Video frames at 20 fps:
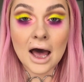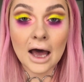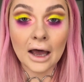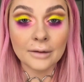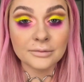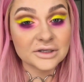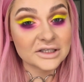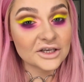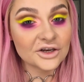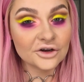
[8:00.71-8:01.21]

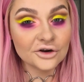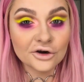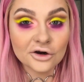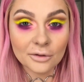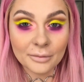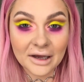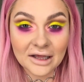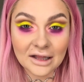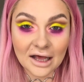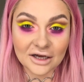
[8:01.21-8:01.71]
I'm just going to
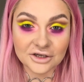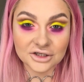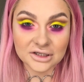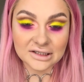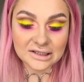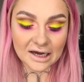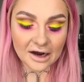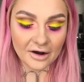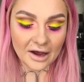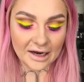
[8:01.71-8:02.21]
curl my
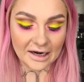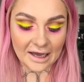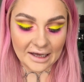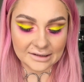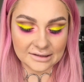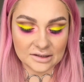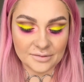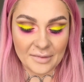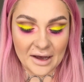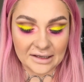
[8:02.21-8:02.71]
lashes now and
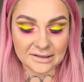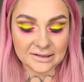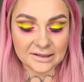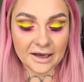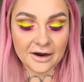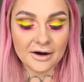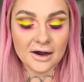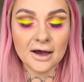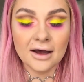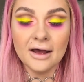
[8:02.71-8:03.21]
add some
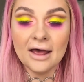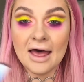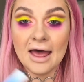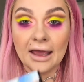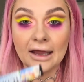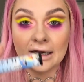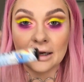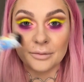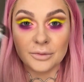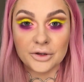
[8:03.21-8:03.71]
mascara,
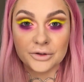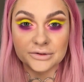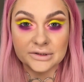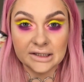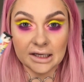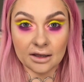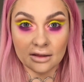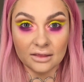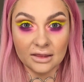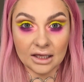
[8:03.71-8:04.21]
and I'm
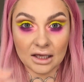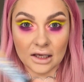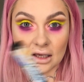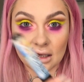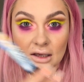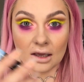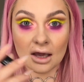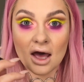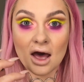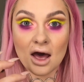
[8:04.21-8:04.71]
using
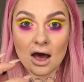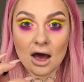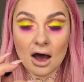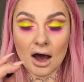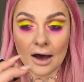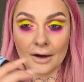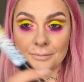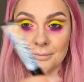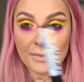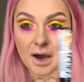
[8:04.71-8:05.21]
the
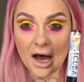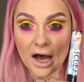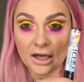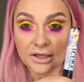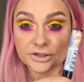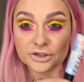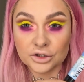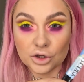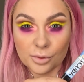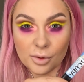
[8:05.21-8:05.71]

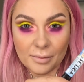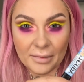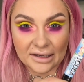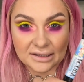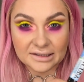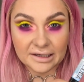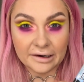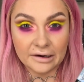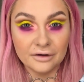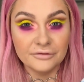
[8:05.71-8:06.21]
Scuba
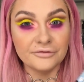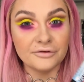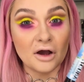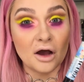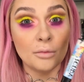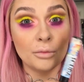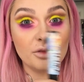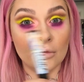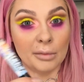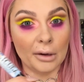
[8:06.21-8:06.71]
mascara
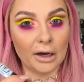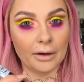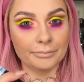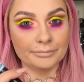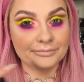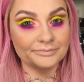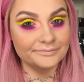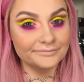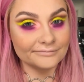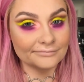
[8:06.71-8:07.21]
from the Balm.